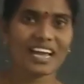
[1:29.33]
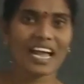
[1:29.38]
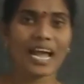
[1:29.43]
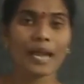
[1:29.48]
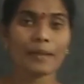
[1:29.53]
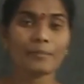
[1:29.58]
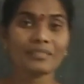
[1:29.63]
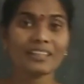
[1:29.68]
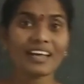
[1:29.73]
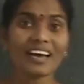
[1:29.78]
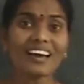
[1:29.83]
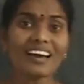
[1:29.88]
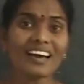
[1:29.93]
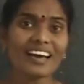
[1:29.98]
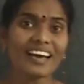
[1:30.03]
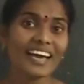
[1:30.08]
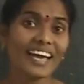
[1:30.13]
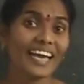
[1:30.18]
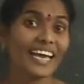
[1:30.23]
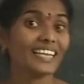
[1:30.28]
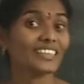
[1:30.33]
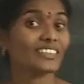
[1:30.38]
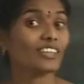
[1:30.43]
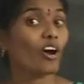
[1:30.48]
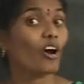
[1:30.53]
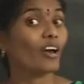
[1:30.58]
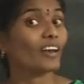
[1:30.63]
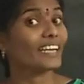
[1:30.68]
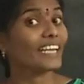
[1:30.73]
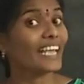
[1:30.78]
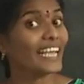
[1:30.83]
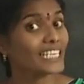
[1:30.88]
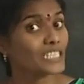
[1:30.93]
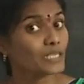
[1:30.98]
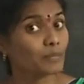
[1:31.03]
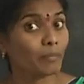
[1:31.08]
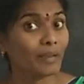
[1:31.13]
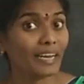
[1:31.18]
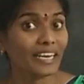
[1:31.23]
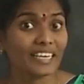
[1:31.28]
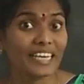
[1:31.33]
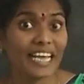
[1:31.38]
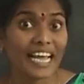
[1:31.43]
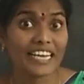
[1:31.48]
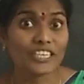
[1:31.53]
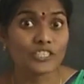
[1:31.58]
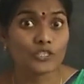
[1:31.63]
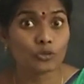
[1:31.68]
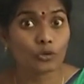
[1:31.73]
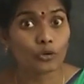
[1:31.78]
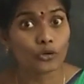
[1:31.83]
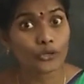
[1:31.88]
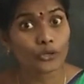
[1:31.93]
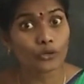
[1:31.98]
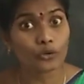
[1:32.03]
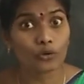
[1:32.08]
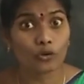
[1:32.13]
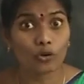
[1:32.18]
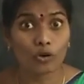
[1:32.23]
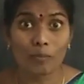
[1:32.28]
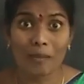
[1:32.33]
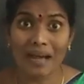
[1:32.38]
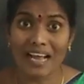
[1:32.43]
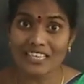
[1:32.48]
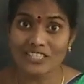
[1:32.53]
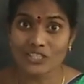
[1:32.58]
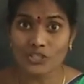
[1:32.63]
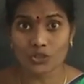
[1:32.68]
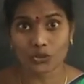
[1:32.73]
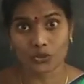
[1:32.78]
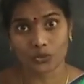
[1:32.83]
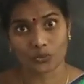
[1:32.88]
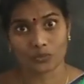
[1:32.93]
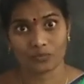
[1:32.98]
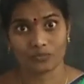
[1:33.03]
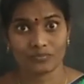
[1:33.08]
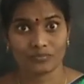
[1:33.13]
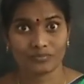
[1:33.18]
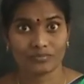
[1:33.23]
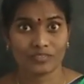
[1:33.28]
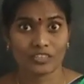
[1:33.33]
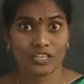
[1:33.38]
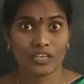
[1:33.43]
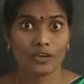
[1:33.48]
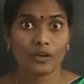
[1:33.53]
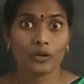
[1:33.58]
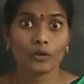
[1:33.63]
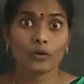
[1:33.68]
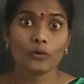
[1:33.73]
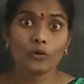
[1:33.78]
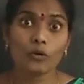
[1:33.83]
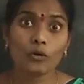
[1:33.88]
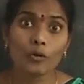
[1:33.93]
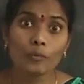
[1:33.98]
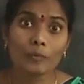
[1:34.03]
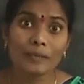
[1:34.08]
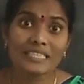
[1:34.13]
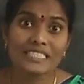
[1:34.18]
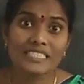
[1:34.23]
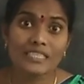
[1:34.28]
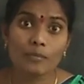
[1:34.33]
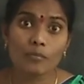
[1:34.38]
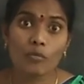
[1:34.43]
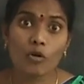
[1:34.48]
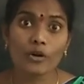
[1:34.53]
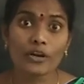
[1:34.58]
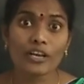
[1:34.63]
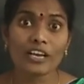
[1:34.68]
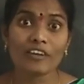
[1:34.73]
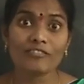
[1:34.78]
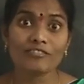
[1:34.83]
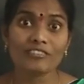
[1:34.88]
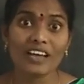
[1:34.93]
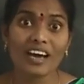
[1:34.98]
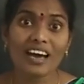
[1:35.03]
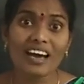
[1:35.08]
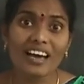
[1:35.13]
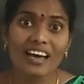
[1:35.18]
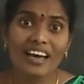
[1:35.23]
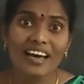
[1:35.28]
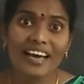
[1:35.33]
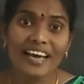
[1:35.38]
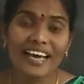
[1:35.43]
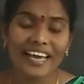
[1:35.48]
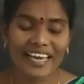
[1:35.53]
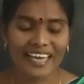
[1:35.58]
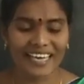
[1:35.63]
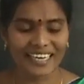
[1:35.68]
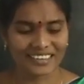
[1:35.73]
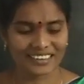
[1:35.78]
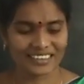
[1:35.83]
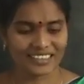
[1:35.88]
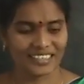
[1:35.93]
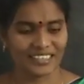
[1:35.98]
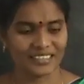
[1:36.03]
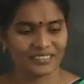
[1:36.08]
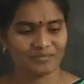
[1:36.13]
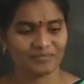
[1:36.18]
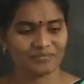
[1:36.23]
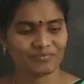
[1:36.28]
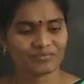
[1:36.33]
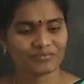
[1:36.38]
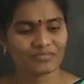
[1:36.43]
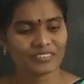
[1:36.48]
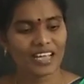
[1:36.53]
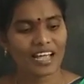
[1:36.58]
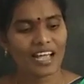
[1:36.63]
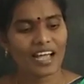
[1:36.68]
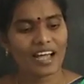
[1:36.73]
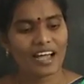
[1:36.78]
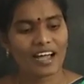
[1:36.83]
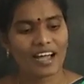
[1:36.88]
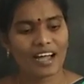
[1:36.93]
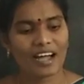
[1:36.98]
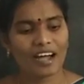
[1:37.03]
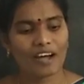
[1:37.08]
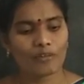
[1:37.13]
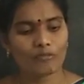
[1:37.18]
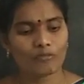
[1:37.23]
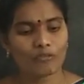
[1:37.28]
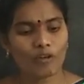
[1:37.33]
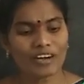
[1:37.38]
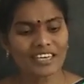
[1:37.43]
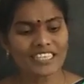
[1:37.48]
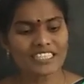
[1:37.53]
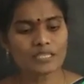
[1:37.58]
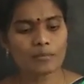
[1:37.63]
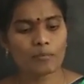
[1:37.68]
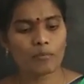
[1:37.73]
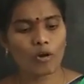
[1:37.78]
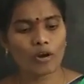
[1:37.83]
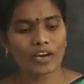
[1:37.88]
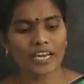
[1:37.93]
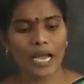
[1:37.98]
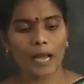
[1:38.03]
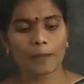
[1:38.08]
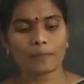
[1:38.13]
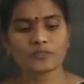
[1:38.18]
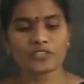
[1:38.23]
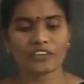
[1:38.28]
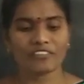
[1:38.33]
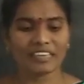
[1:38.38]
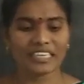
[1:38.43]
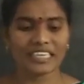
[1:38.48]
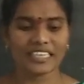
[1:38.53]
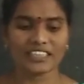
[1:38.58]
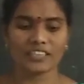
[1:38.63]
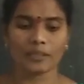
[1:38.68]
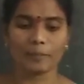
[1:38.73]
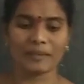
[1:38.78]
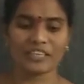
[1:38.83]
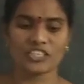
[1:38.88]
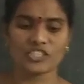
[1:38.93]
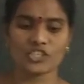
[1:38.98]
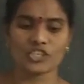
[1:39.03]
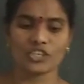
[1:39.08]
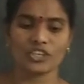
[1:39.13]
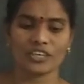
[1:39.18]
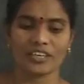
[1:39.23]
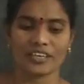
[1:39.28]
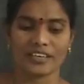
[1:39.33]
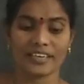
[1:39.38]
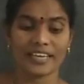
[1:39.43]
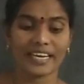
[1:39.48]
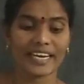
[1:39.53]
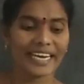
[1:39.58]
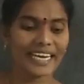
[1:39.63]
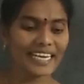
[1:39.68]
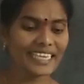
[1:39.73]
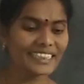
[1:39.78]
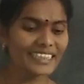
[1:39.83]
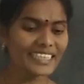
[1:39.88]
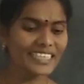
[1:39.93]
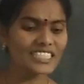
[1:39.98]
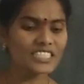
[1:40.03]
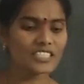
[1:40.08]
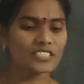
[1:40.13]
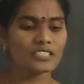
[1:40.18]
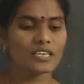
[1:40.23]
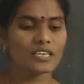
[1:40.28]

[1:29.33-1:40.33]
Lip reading: I am the earth. Already explained. I showed you globe also. Globe is the model of the earth. What is the boy observing in the picture? In this